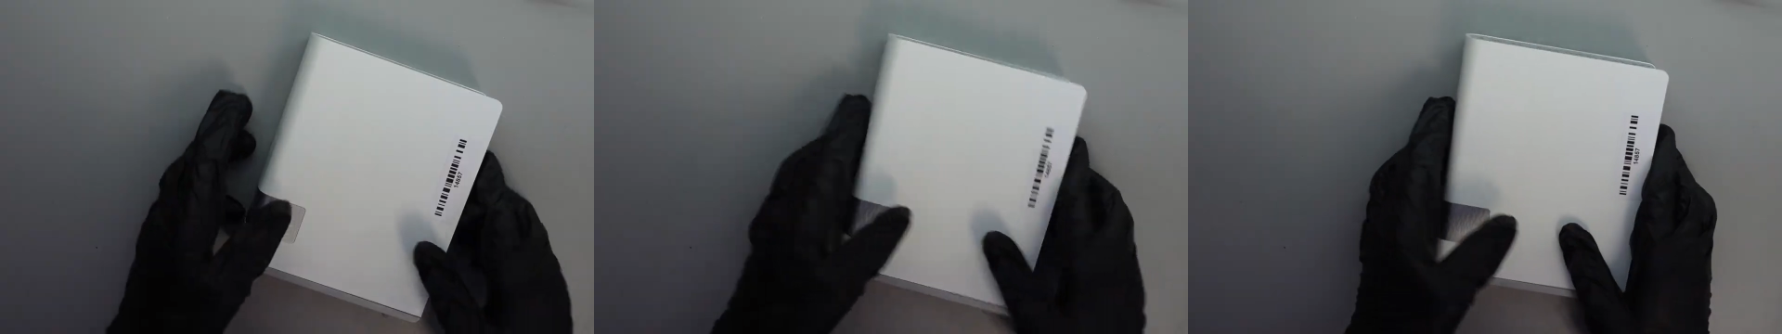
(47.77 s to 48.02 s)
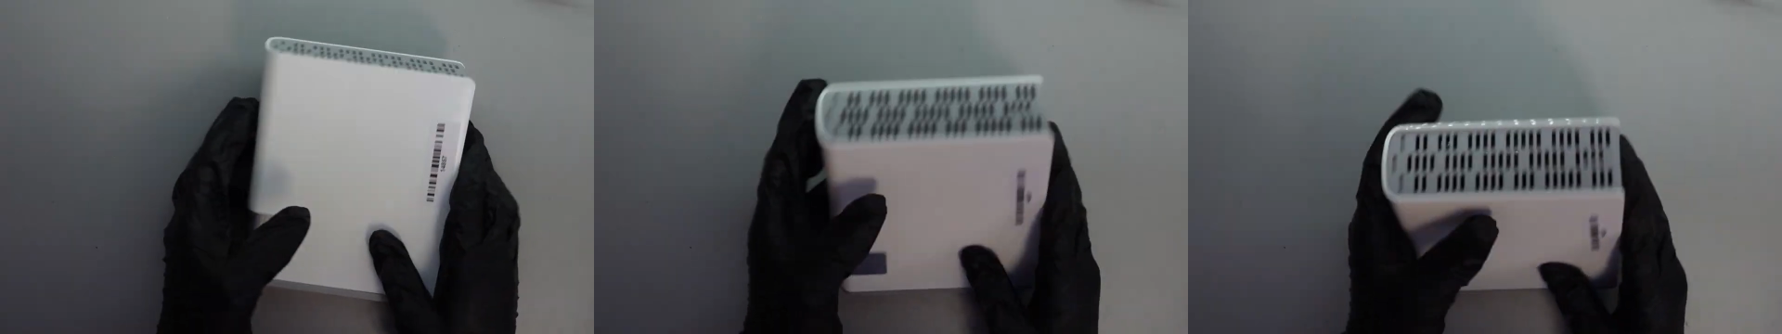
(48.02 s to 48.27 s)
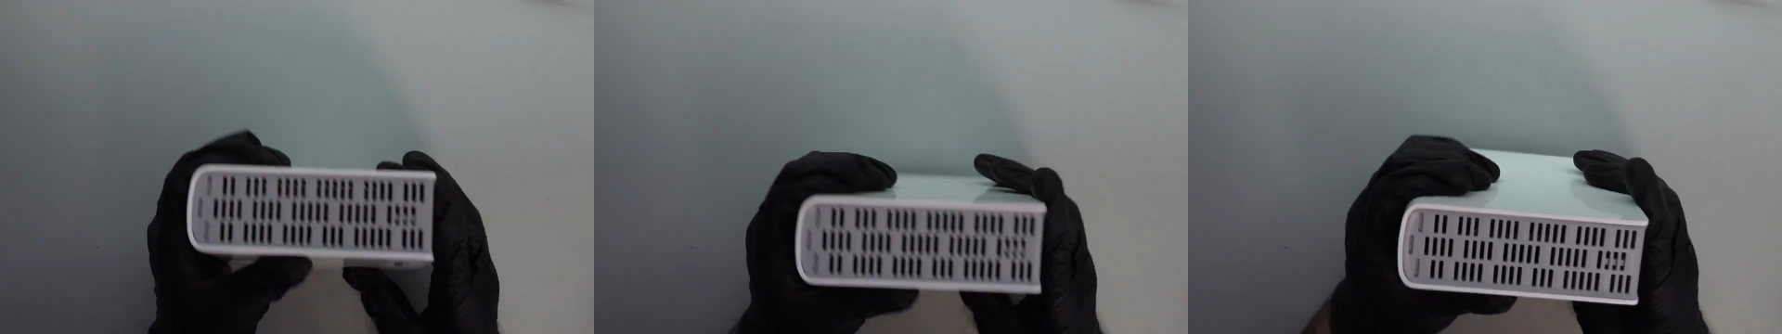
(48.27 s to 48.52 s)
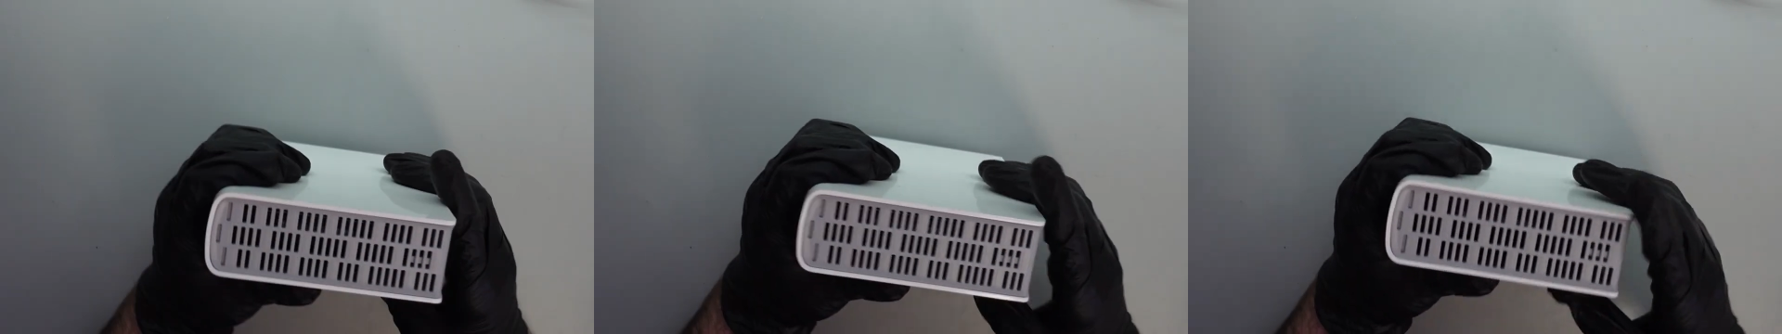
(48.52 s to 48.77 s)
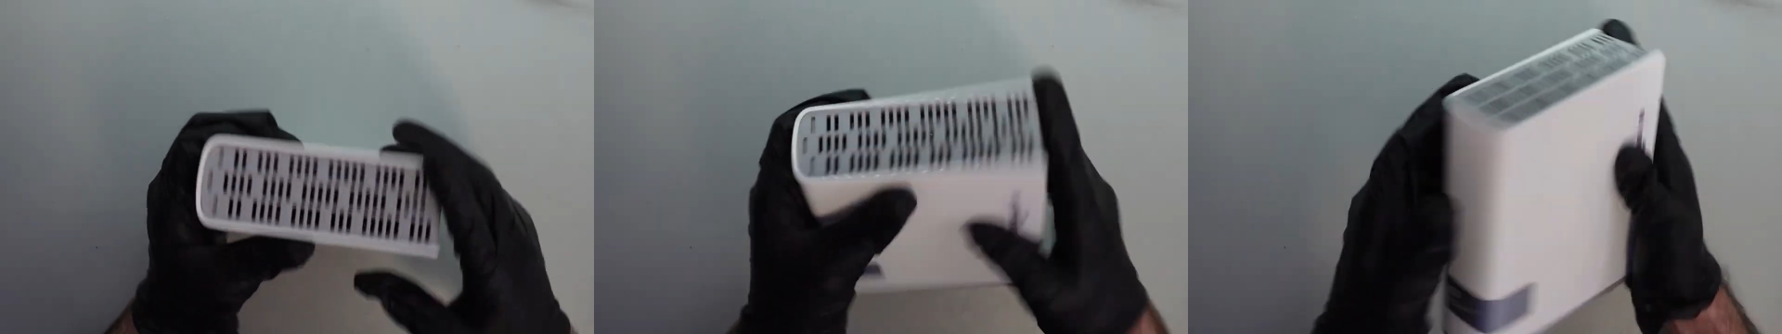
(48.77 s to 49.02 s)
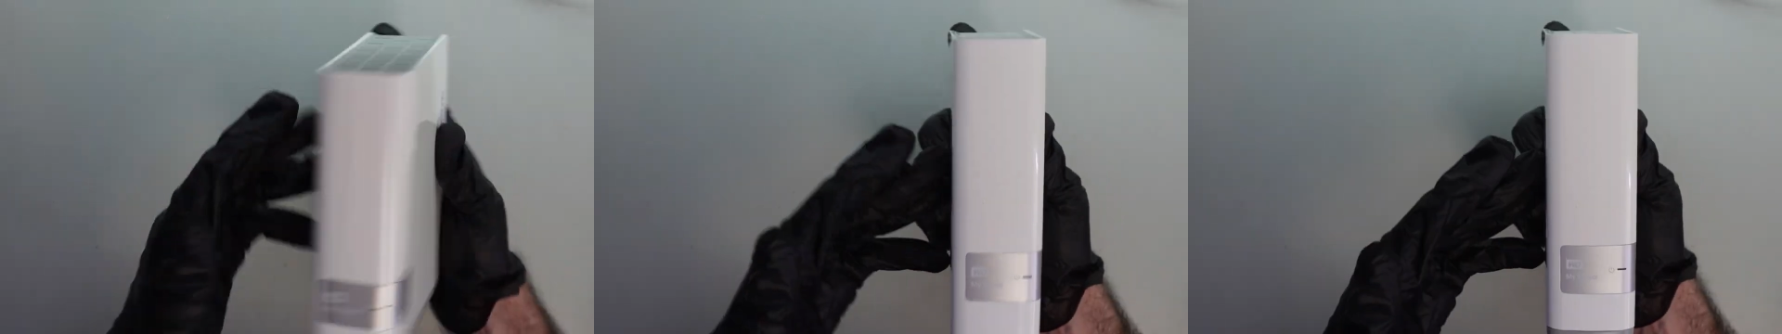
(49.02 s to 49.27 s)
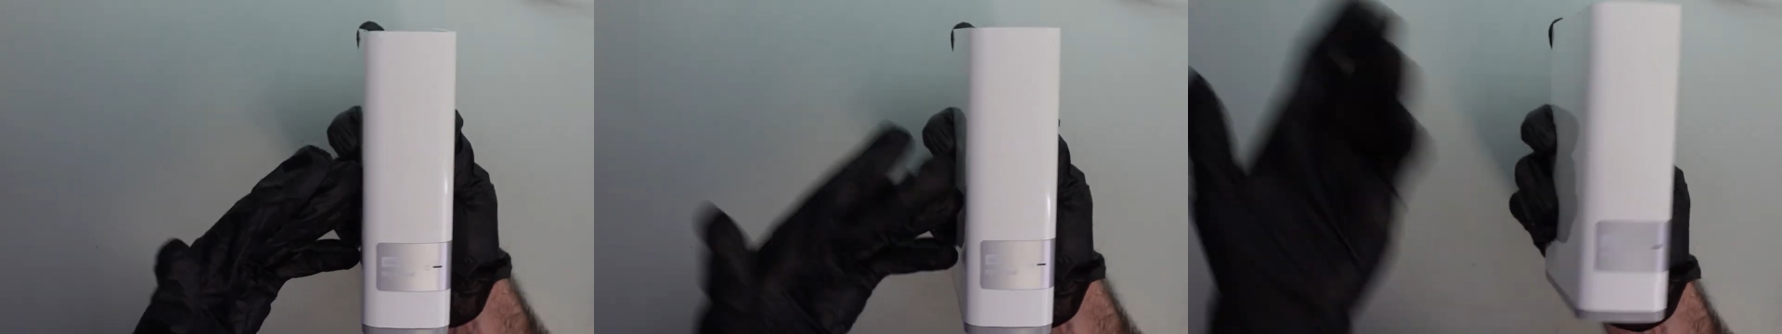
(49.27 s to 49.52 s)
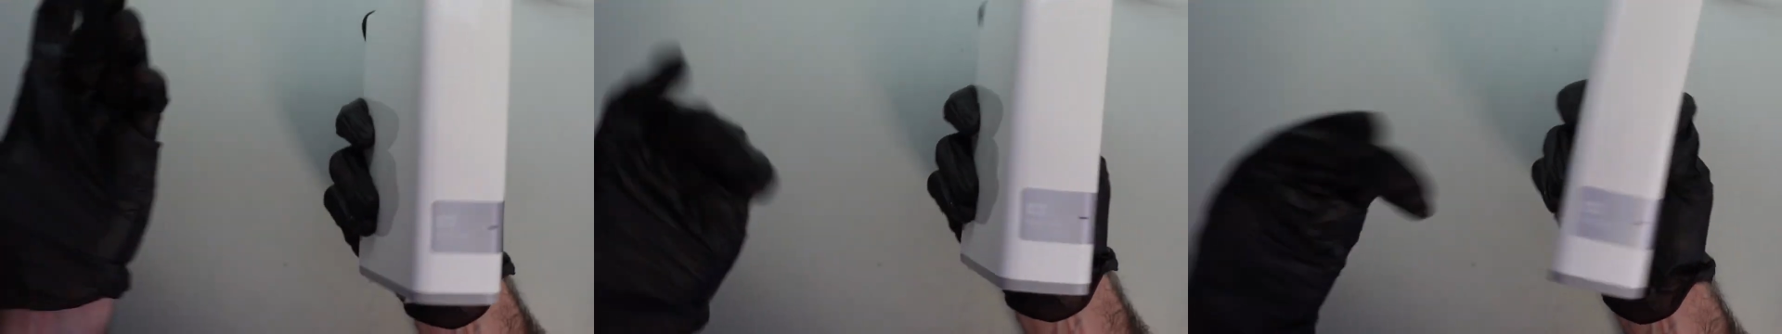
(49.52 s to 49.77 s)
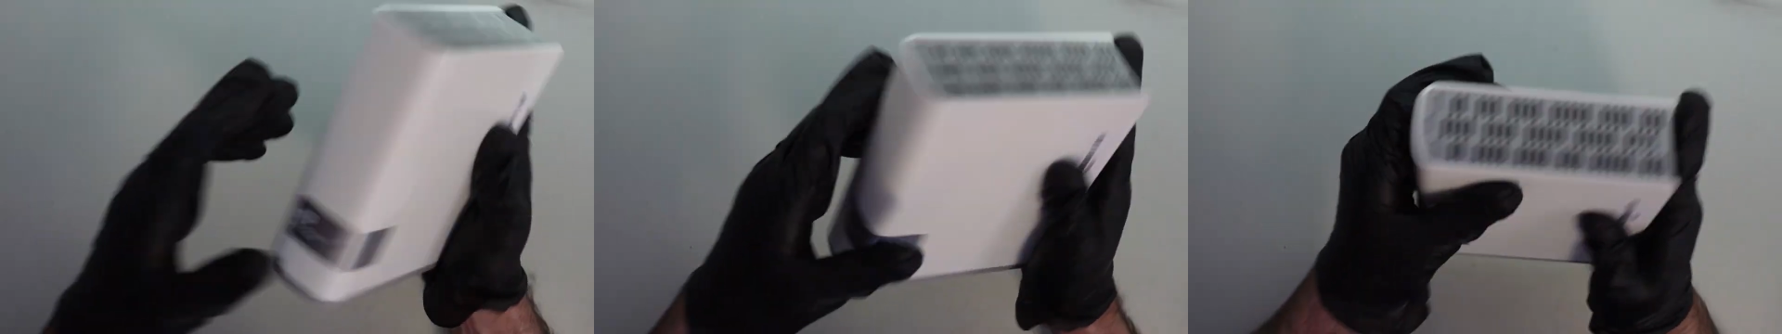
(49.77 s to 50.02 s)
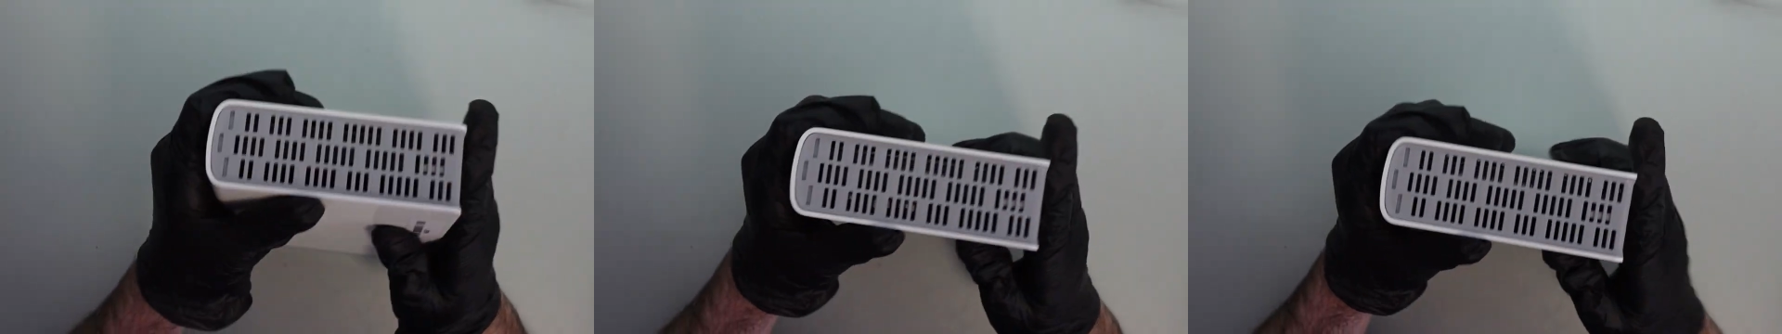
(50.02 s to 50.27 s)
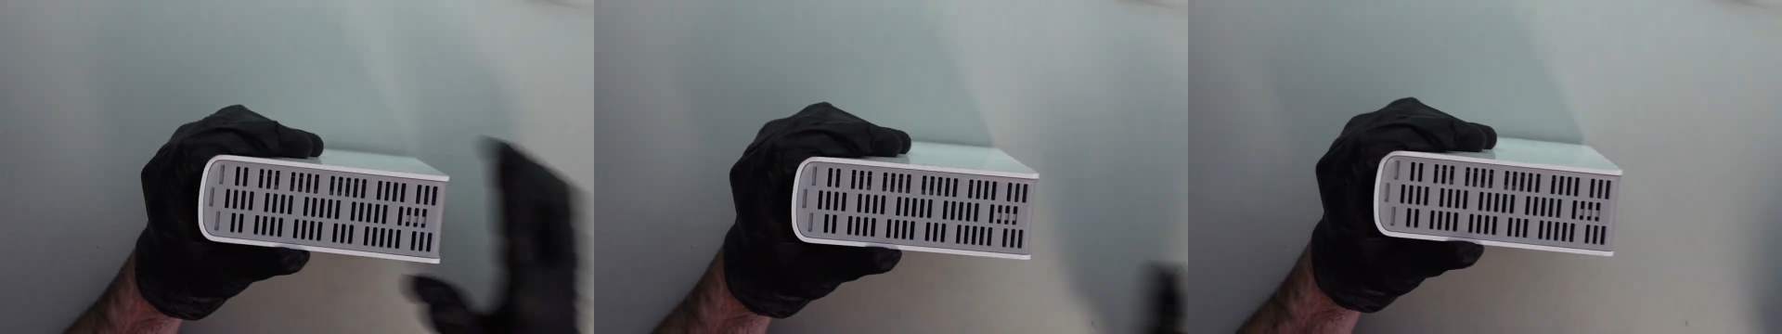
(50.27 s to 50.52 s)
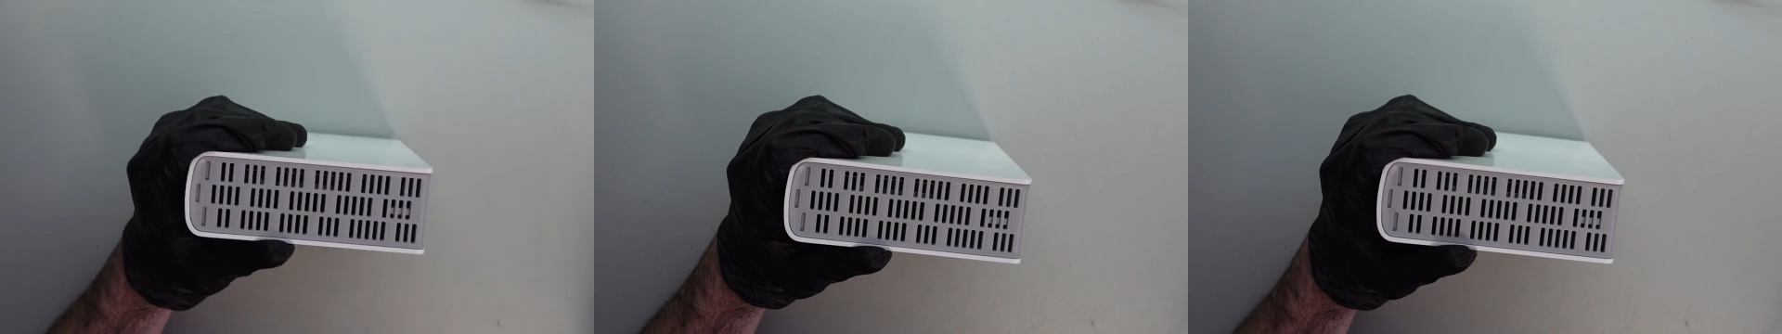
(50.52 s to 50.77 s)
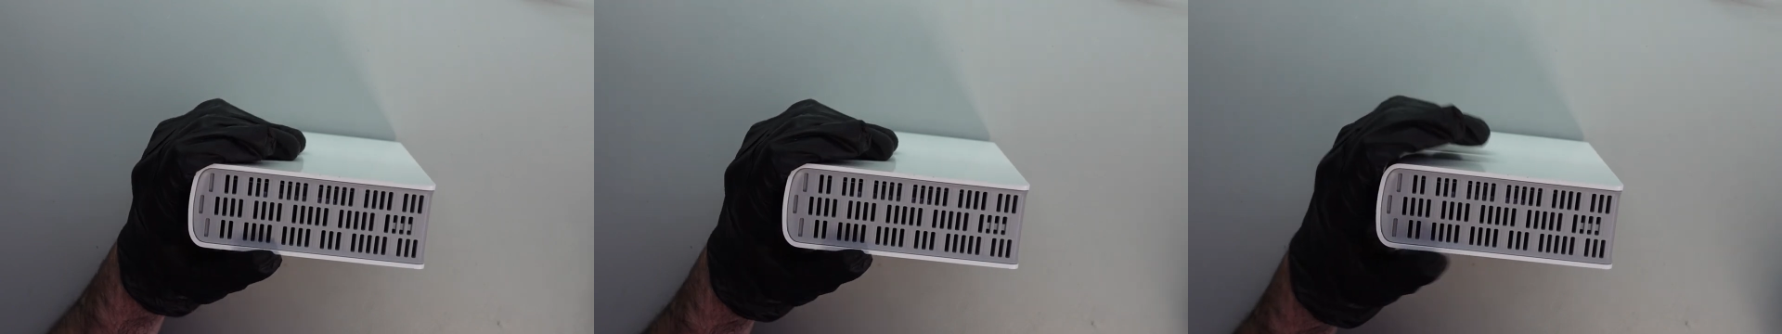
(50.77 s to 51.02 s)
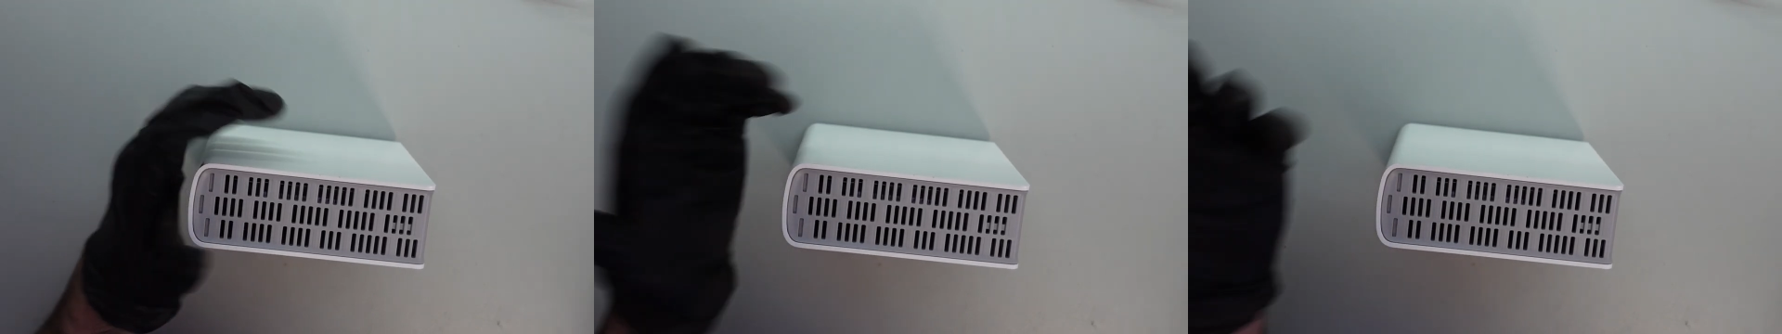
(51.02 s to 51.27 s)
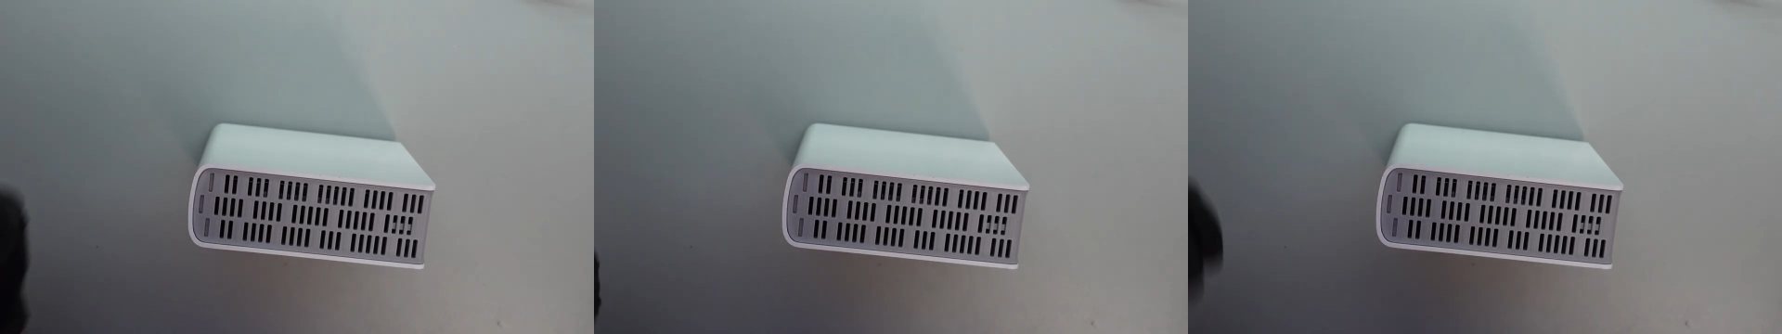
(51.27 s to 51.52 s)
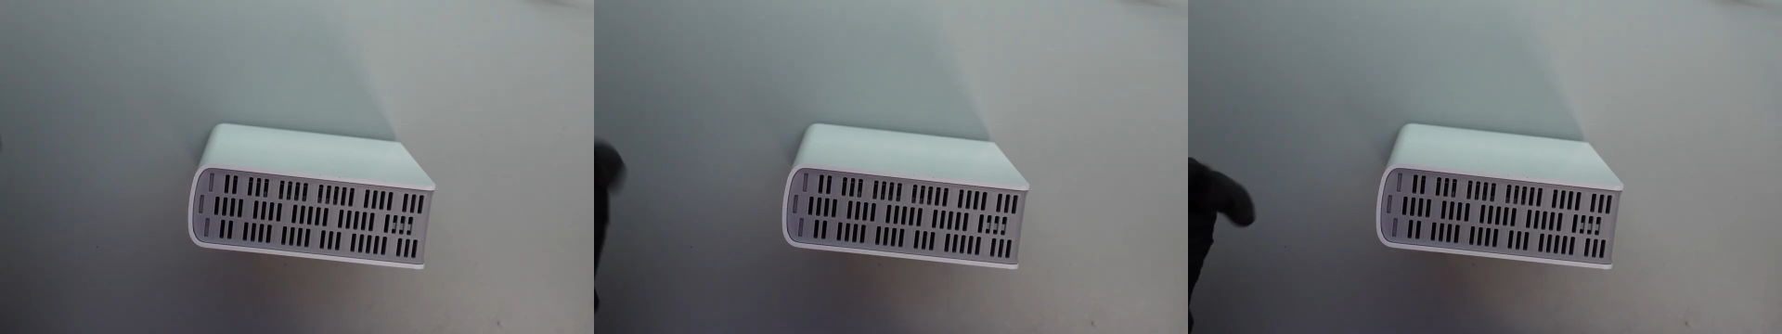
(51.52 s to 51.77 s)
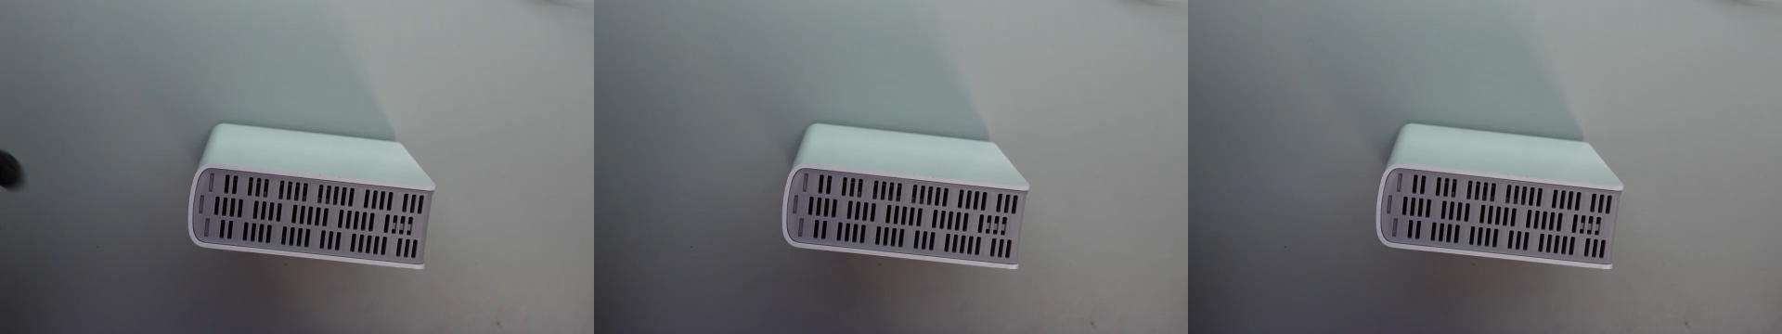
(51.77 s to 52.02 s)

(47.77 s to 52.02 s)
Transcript: (no speaker visible)